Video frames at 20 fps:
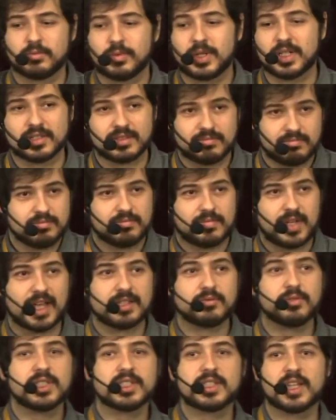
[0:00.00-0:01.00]
Well,
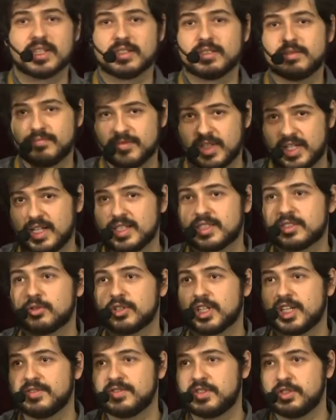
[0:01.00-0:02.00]
as we said, the data store
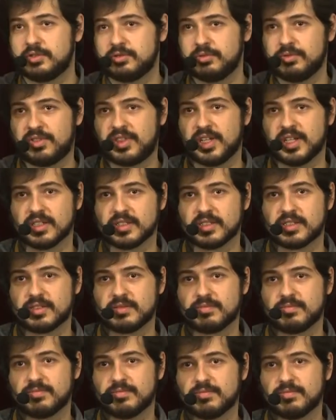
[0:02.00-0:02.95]
gives you two things.